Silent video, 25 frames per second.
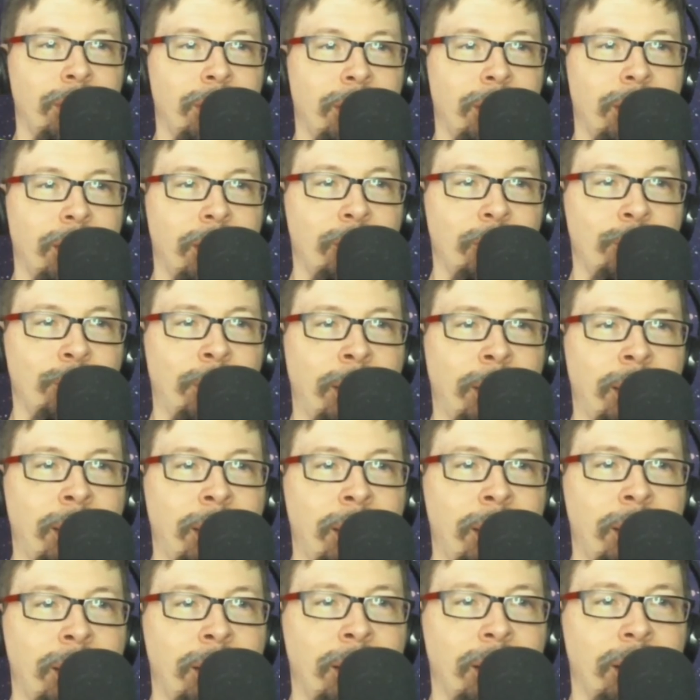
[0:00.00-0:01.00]
has
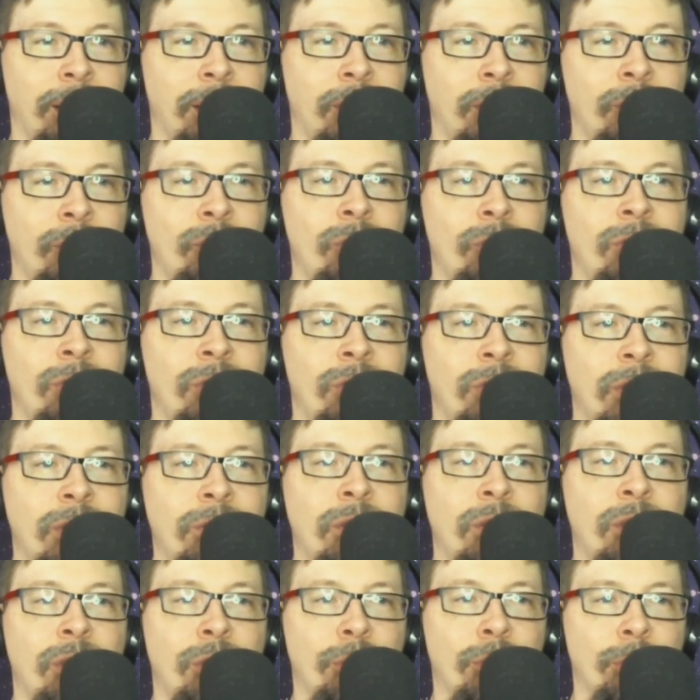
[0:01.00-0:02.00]
made
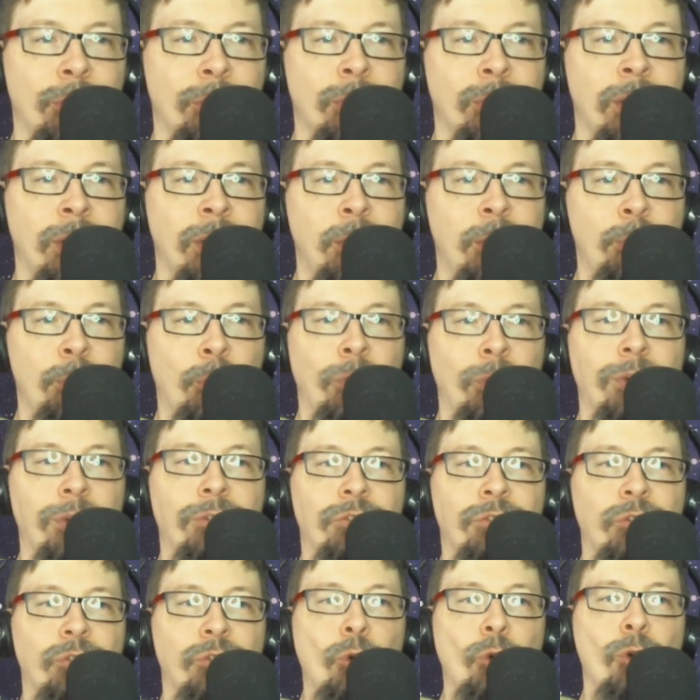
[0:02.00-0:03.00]

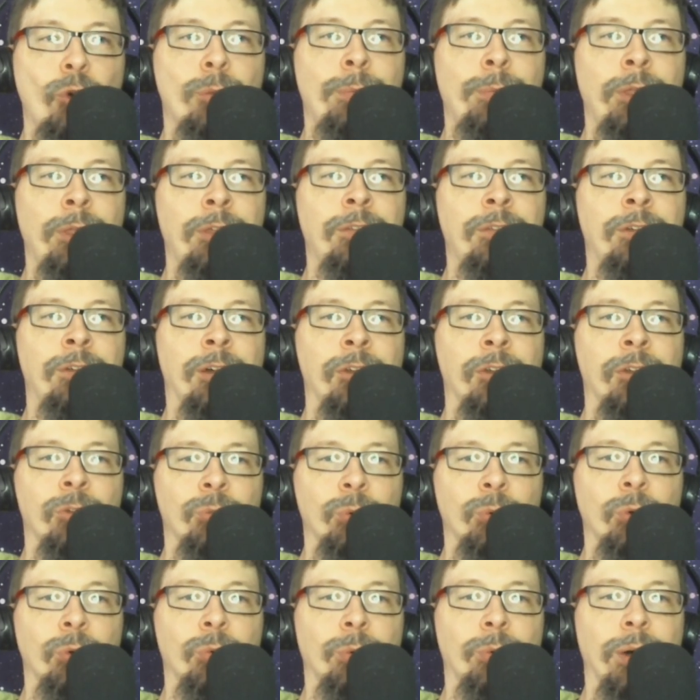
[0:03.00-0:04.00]
$173.4 million
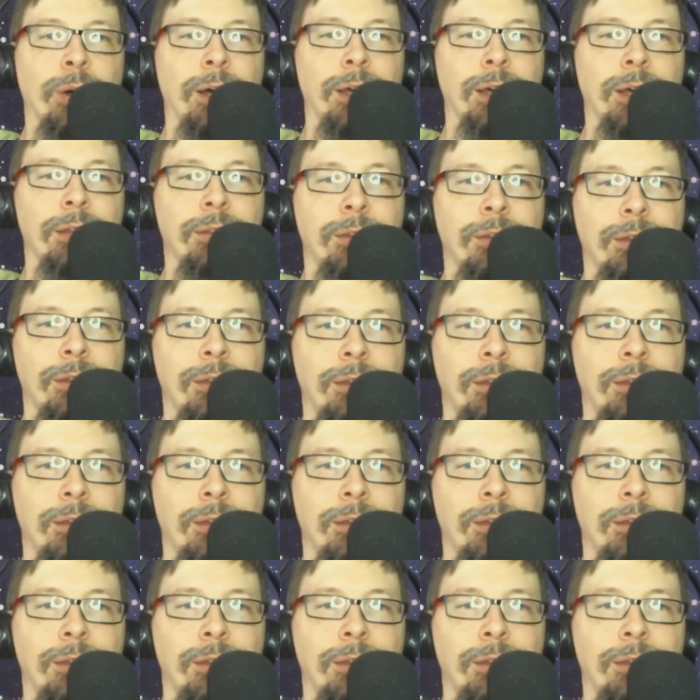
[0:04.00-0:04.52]
worldwide